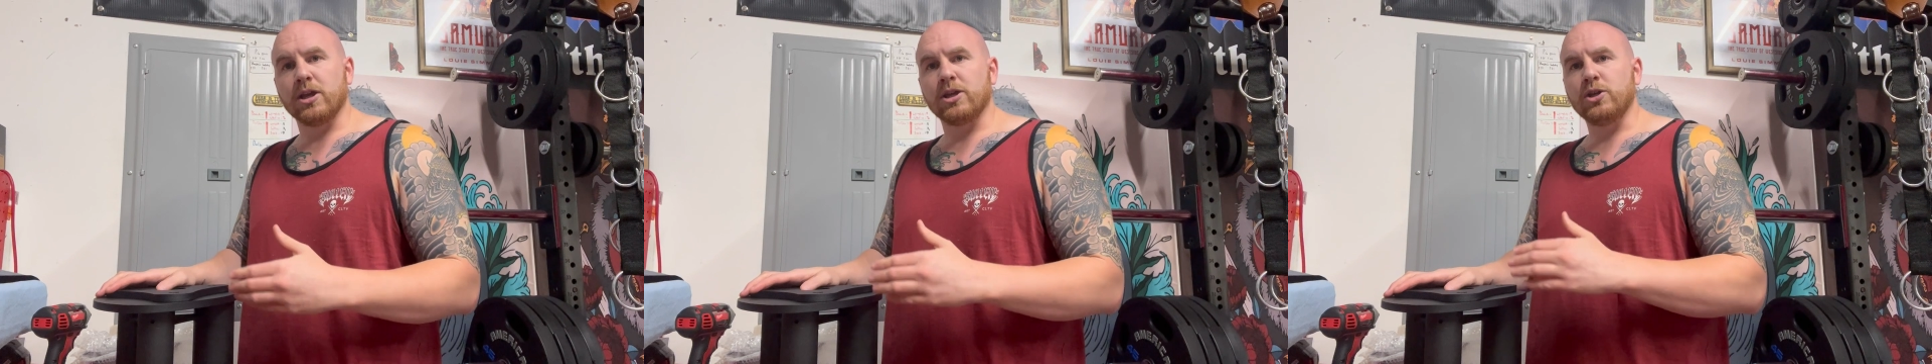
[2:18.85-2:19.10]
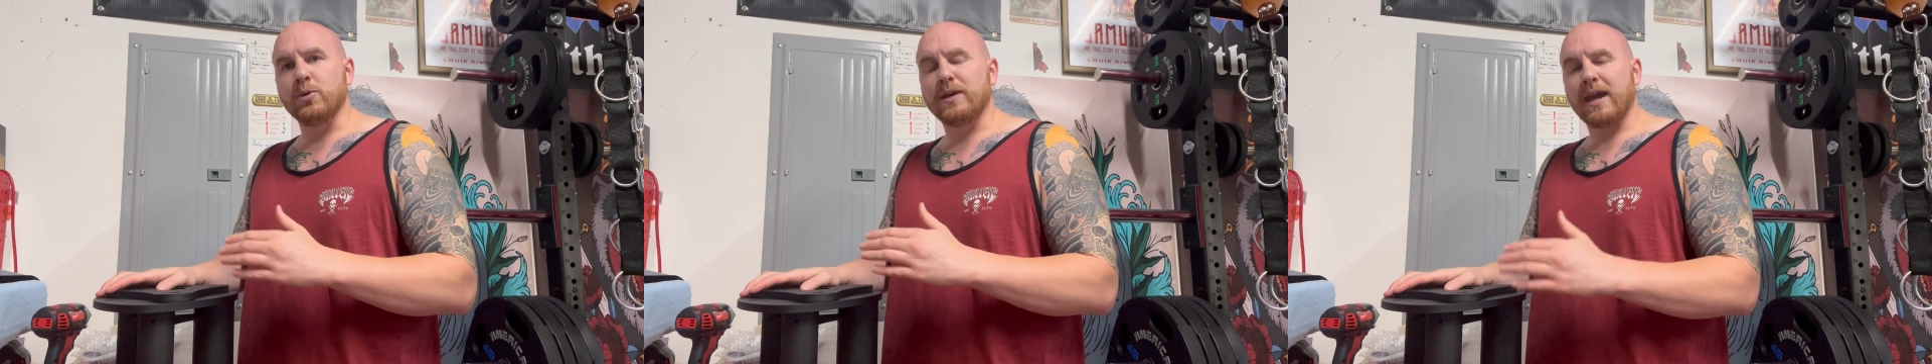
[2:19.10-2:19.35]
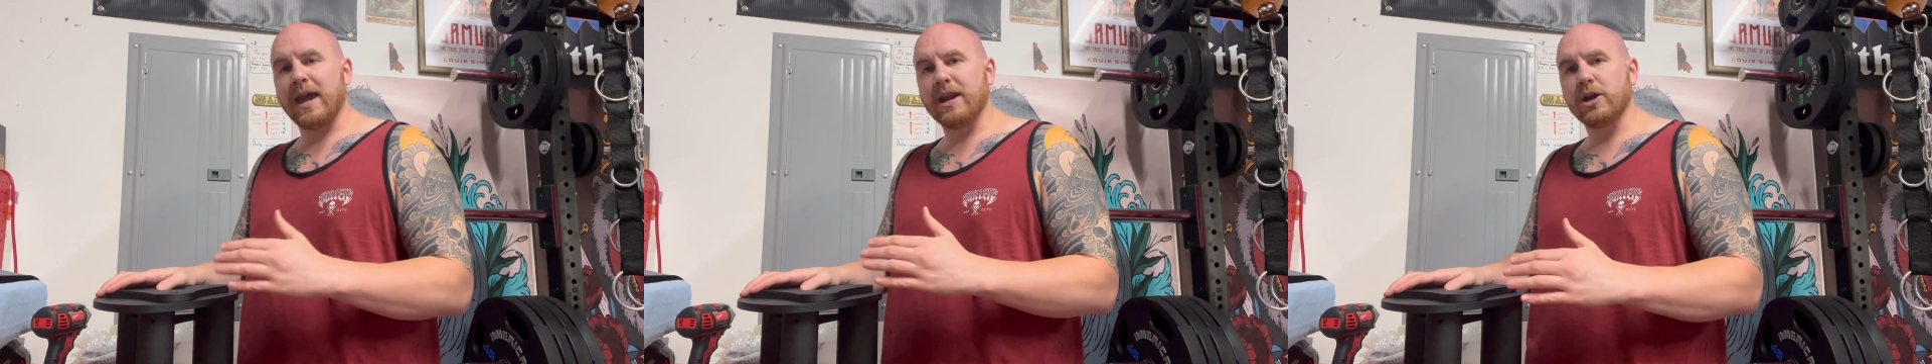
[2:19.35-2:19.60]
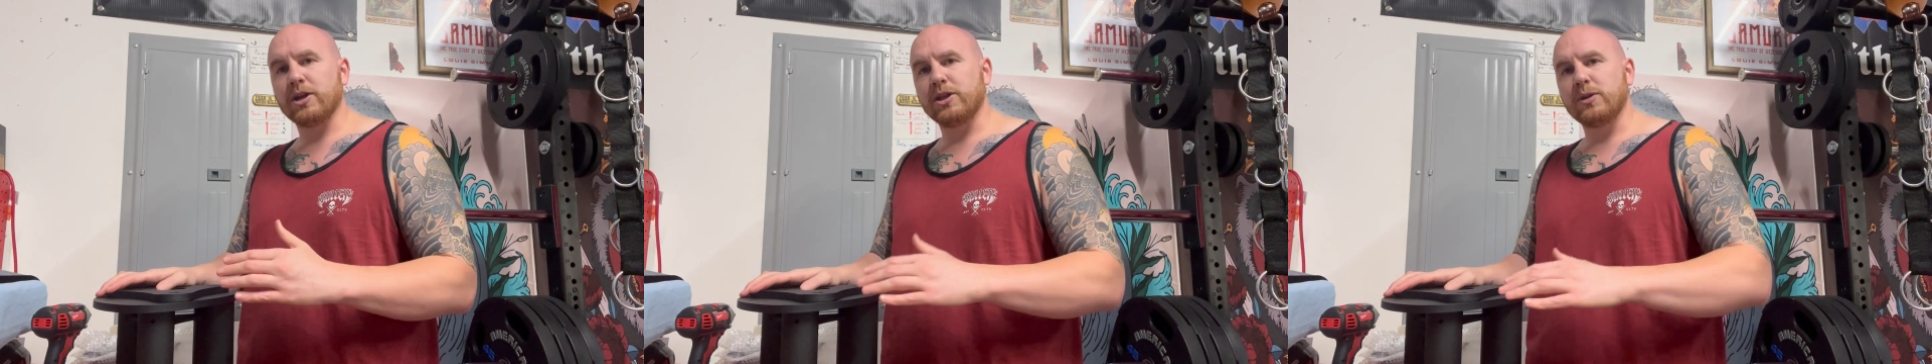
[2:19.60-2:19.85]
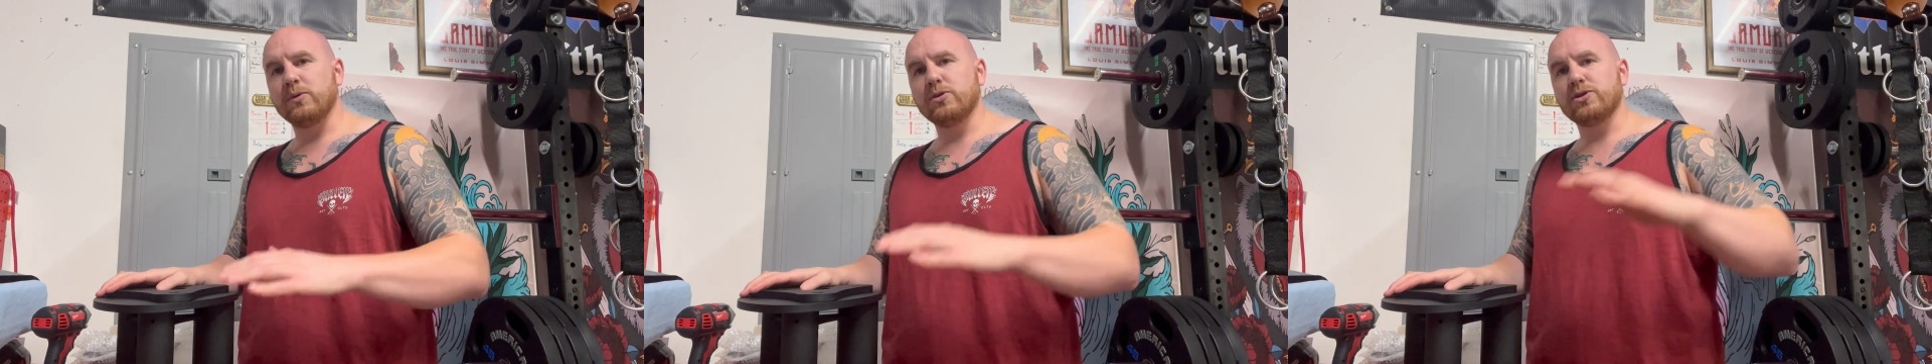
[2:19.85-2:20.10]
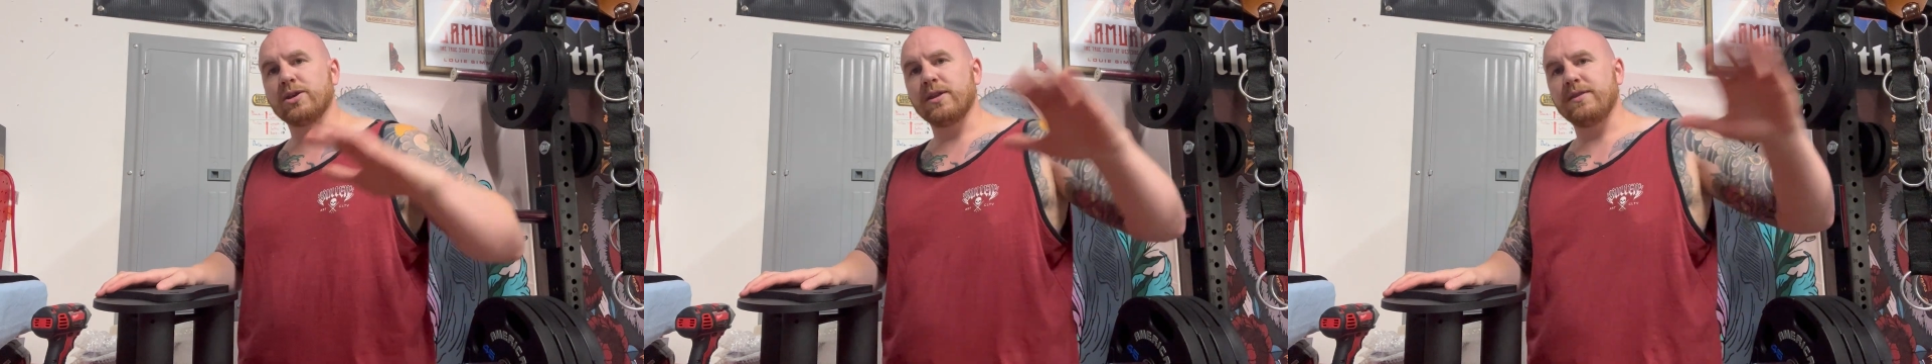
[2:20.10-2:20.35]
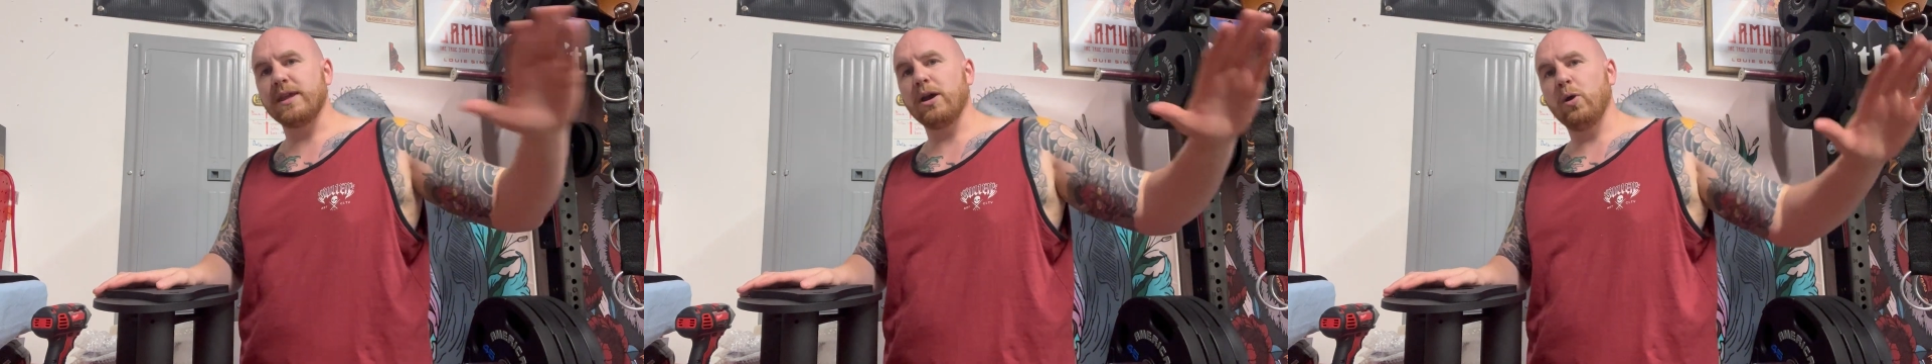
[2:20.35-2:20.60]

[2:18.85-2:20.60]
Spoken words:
you cannot use the